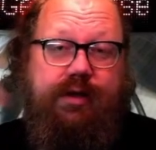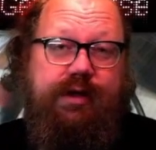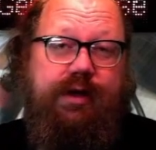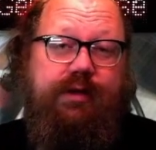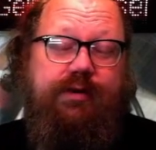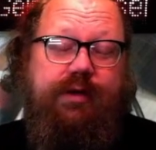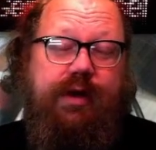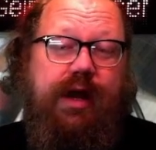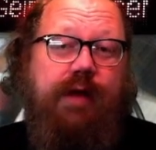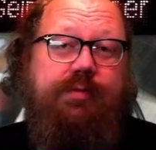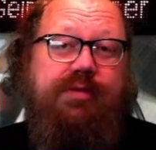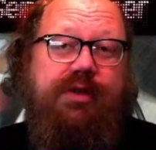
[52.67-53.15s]

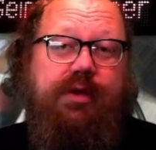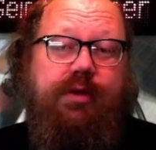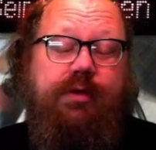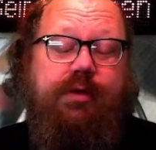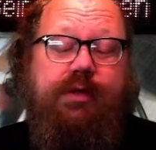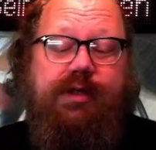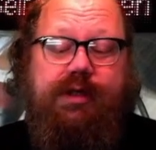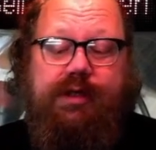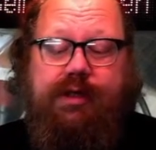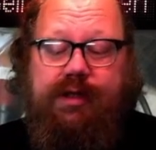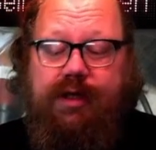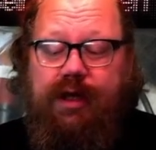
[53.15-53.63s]
uh,
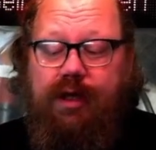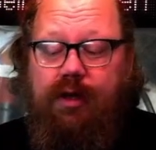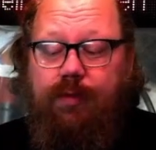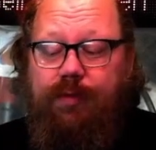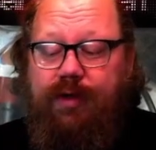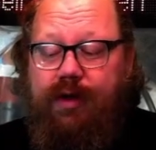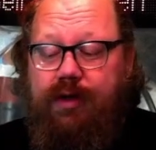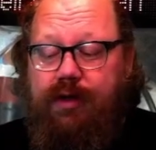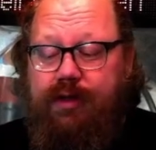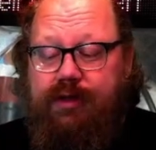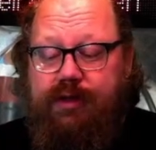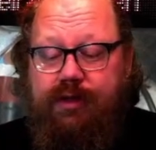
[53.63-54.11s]
HP
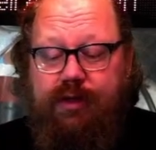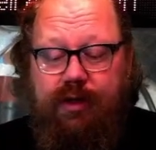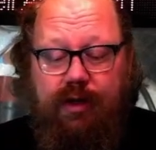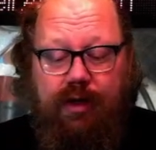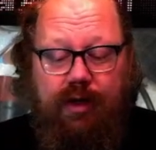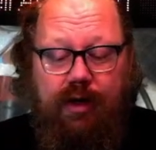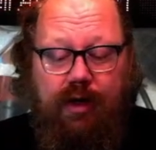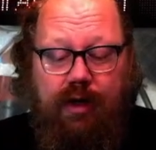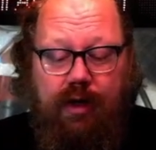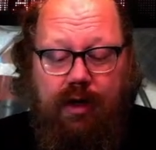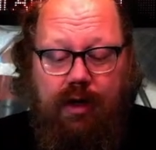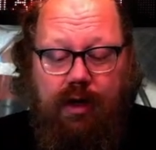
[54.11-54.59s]
ProBook
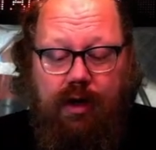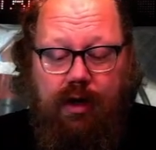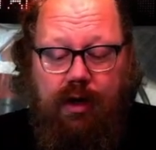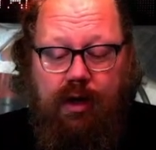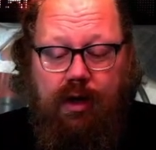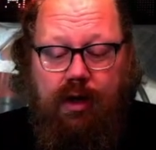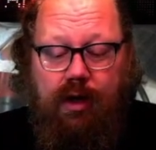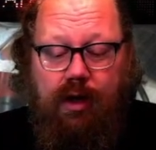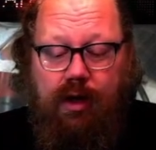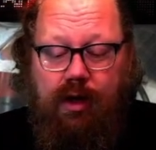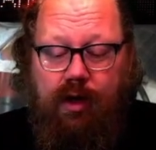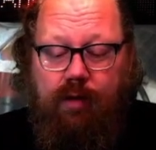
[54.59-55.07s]

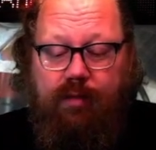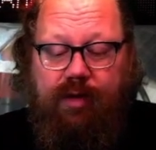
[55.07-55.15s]
G